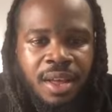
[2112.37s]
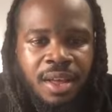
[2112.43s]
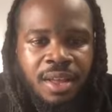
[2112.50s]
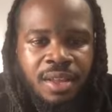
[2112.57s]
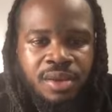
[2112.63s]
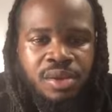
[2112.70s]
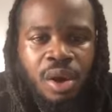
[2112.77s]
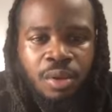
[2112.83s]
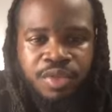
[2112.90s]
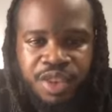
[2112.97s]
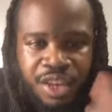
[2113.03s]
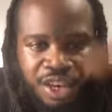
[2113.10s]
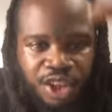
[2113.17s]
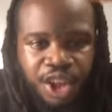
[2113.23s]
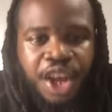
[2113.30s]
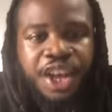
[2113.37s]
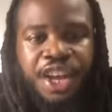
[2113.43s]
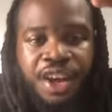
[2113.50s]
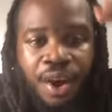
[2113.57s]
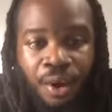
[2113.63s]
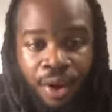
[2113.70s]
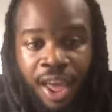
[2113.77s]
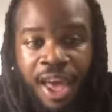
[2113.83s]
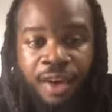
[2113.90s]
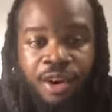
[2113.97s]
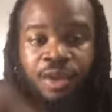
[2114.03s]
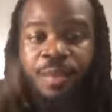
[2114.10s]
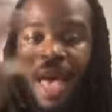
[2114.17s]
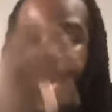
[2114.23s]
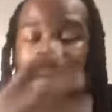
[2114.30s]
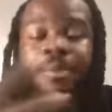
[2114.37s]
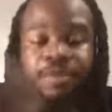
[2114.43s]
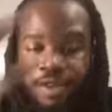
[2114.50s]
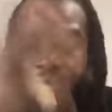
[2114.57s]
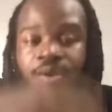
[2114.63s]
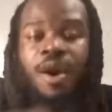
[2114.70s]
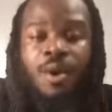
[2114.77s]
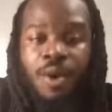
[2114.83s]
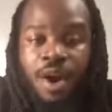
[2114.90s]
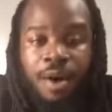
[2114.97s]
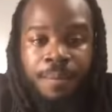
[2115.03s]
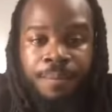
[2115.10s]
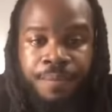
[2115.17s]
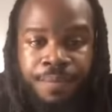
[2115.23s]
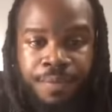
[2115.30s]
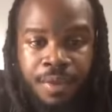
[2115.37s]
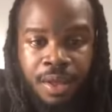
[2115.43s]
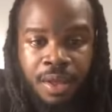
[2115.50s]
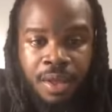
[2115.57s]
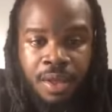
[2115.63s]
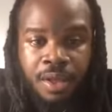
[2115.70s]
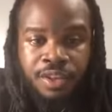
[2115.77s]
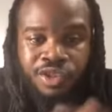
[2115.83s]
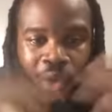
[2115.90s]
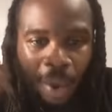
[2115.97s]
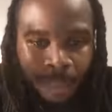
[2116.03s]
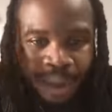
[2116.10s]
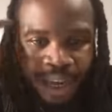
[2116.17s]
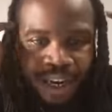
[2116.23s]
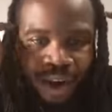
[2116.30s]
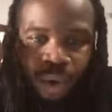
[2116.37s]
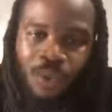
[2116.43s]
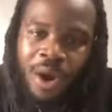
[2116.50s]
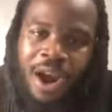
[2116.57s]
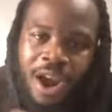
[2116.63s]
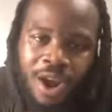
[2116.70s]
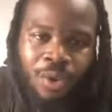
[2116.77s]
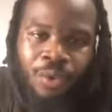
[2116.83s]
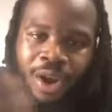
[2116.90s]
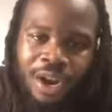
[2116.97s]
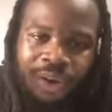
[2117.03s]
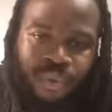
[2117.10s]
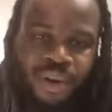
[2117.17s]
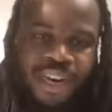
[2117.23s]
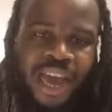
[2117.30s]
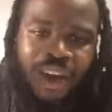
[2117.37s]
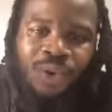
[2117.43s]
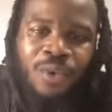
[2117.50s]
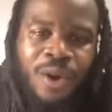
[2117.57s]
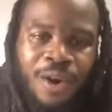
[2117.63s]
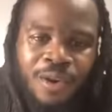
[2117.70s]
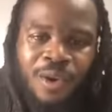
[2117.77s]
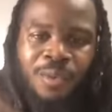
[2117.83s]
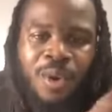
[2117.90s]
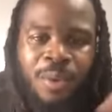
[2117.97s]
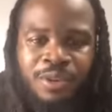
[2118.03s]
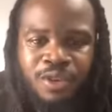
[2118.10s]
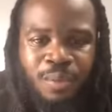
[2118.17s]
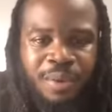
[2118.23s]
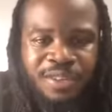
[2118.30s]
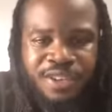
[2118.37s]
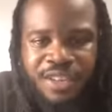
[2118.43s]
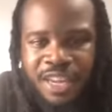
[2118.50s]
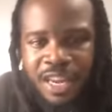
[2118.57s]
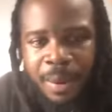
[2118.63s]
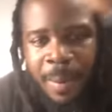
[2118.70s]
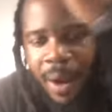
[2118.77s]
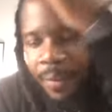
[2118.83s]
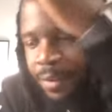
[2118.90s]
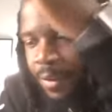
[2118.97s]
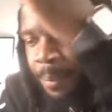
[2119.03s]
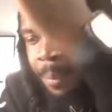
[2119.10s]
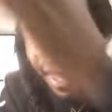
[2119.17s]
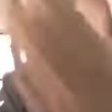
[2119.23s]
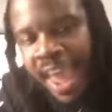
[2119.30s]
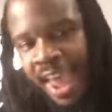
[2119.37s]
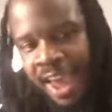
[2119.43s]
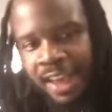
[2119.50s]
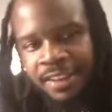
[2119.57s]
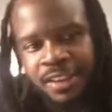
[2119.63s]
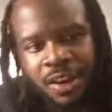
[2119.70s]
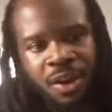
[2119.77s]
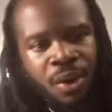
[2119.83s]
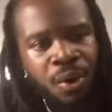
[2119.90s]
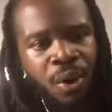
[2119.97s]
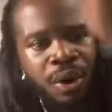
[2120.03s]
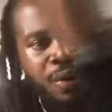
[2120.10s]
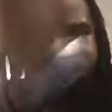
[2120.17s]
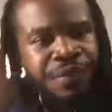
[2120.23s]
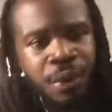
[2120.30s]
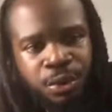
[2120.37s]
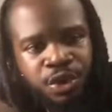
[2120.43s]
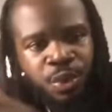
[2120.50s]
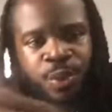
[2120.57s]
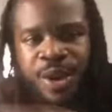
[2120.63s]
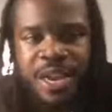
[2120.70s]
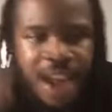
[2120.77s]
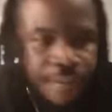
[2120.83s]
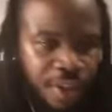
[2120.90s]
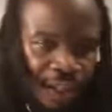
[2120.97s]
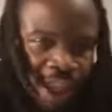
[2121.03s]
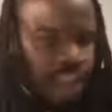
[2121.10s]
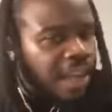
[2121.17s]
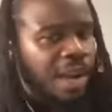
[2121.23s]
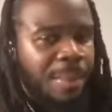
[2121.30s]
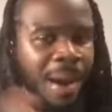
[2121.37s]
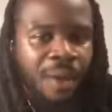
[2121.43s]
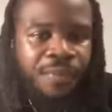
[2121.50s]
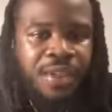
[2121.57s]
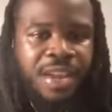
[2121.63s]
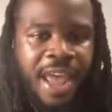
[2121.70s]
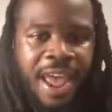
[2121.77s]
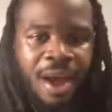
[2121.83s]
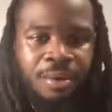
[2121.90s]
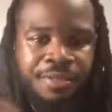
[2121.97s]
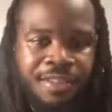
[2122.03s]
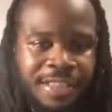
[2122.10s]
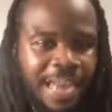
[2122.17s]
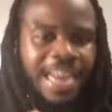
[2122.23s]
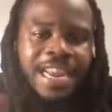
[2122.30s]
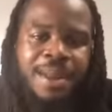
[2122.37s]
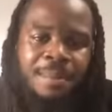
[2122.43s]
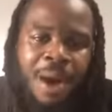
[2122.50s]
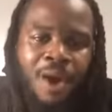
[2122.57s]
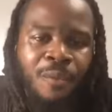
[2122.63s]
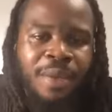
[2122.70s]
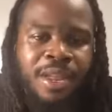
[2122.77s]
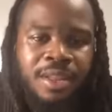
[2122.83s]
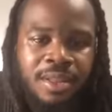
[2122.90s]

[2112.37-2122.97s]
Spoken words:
You're going to see the chicken go down and the apple's going to go up. Start being aware. We're not aware no more. We're too busy thinking about the past or the future. We never thinking about the now. Stay in the moment.